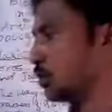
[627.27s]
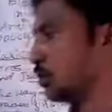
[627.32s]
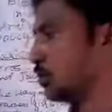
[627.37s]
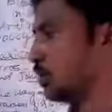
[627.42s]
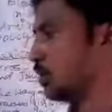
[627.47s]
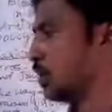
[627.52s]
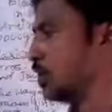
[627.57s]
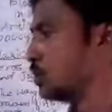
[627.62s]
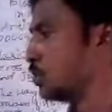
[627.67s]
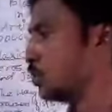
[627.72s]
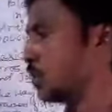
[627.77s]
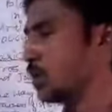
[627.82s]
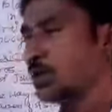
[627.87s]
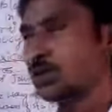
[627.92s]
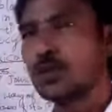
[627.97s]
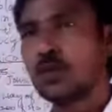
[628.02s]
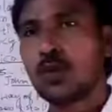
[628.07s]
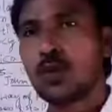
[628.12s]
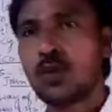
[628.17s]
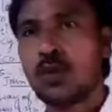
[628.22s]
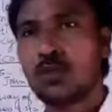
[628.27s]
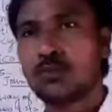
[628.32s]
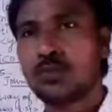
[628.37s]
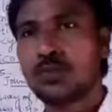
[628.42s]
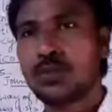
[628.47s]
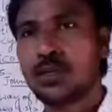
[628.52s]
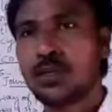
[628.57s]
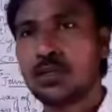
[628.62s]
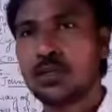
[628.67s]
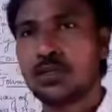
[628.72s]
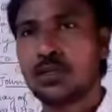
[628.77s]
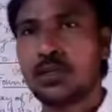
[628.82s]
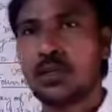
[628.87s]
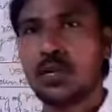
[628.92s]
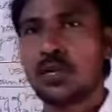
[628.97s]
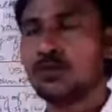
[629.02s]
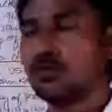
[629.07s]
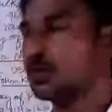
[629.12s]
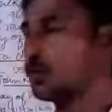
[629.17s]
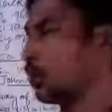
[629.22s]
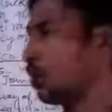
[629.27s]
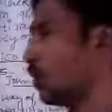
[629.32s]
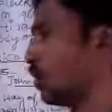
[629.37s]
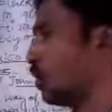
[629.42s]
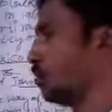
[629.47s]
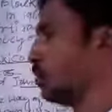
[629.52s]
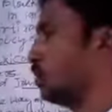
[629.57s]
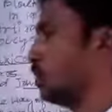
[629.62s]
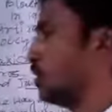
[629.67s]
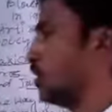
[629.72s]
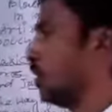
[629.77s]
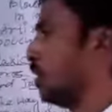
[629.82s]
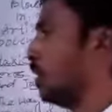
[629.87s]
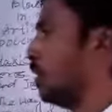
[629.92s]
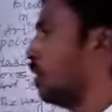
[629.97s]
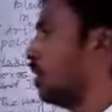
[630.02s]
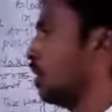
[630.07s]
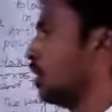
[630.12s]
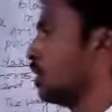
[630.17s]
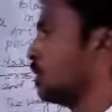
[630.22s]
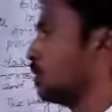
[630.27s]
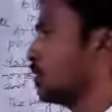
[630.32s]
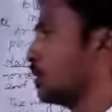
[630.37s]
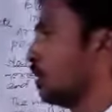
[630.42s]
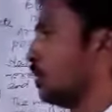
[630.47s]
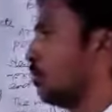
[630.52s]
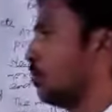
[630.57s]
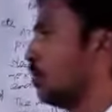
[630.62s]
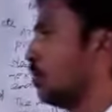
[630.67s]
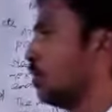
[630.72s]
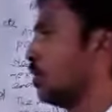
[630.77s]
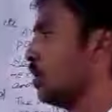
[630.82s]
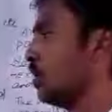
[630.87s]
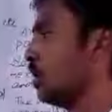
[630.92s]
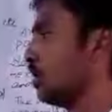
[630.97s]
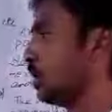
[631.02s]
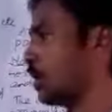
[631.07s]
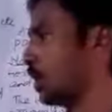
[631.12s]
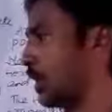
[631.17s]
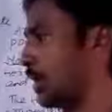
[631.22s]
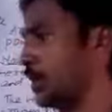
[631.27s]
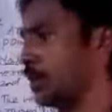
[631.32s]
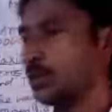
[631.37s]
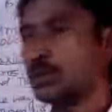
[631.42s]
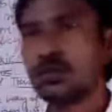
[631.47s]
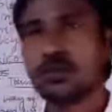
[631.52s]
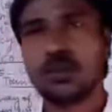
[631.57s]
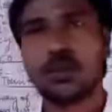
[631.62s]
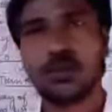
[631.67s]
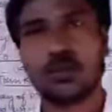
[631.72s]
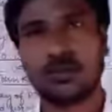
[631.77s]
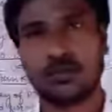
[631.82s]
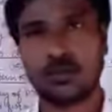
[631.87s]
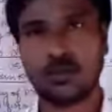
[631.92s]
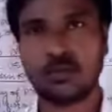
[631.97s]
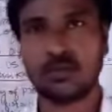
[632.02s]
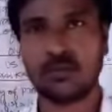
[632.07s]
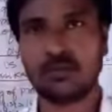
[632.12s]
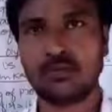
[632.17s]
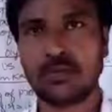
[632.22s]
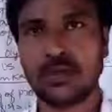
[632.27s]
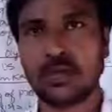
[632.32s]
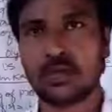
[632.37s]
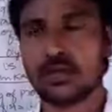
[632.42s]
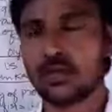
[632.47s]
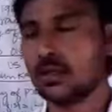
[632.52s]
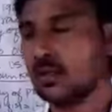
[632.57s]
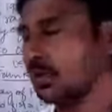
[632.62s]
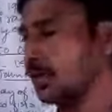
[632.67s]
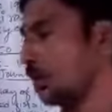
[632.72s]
So these were the objectives of the civil rights movement.